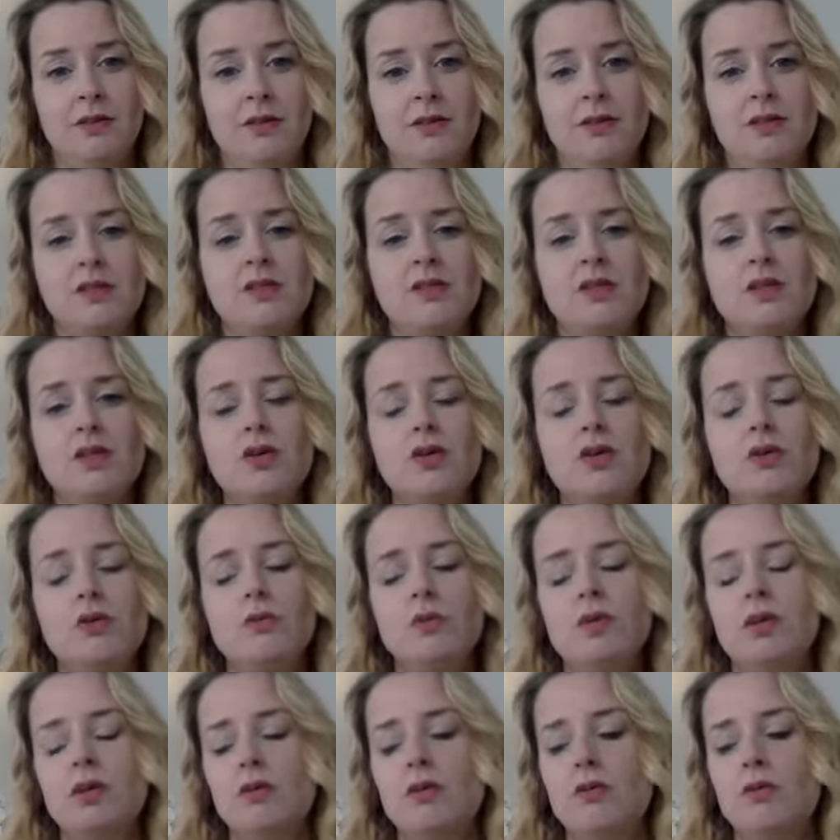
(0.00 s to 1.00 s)
It's a
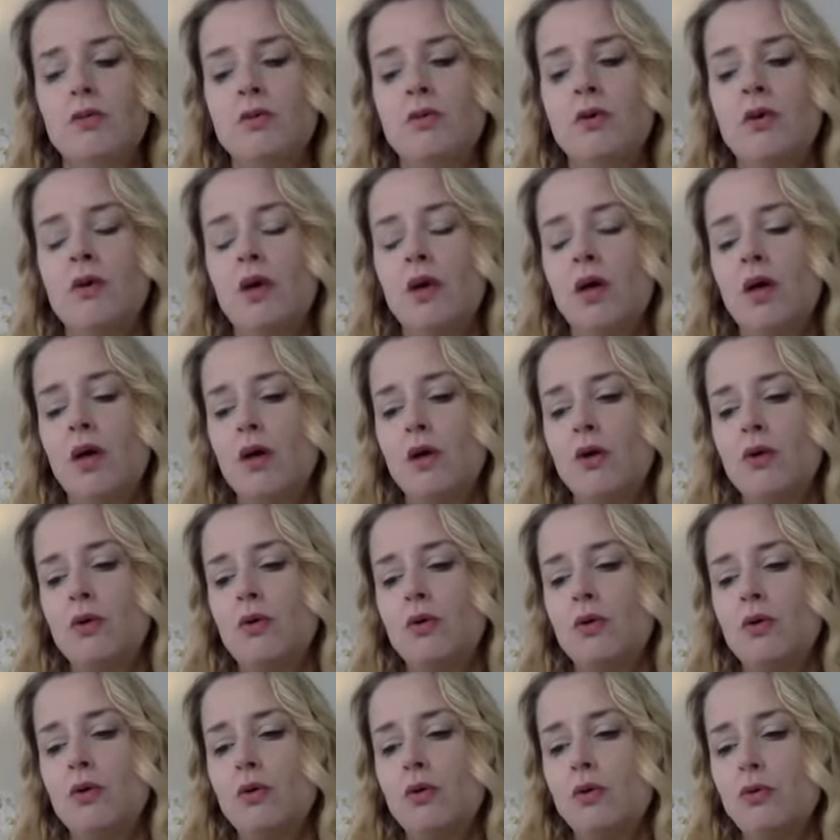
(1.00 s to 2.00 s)
human who
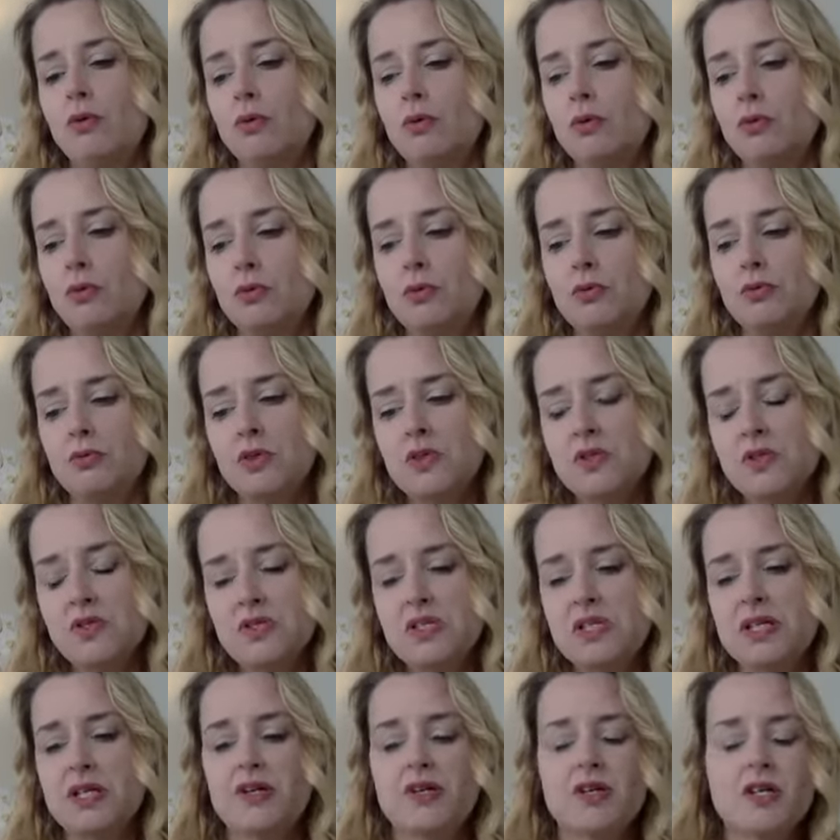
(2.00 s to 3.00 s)

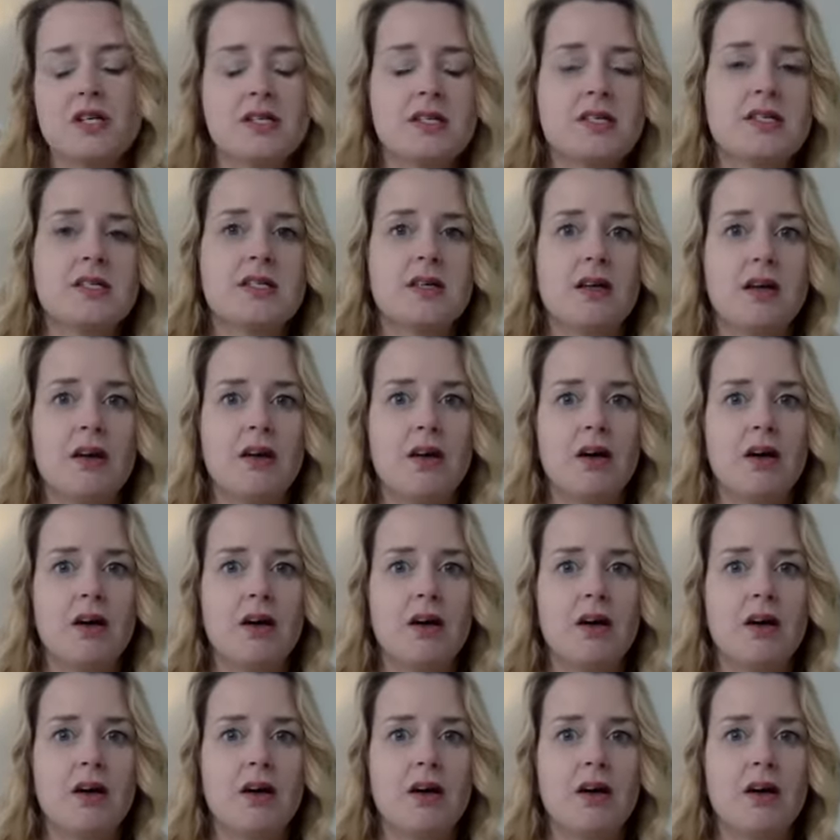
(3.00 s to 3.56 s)
considers